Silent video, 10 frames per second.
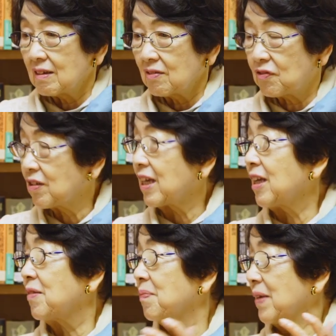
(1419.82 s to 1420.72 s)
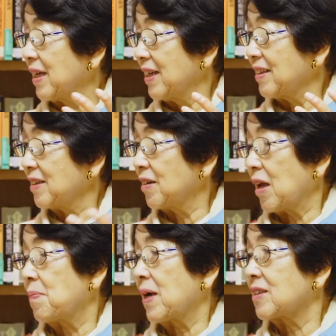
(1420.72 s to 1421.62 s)
freed me,
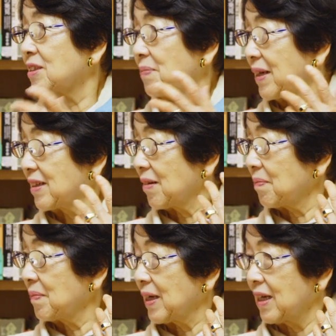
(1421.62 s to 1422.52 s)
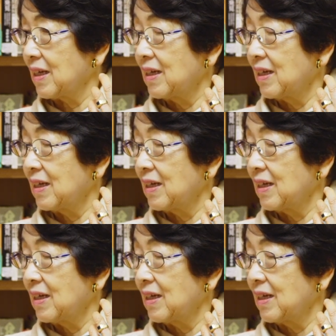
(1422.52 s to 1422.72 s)
emancipated me.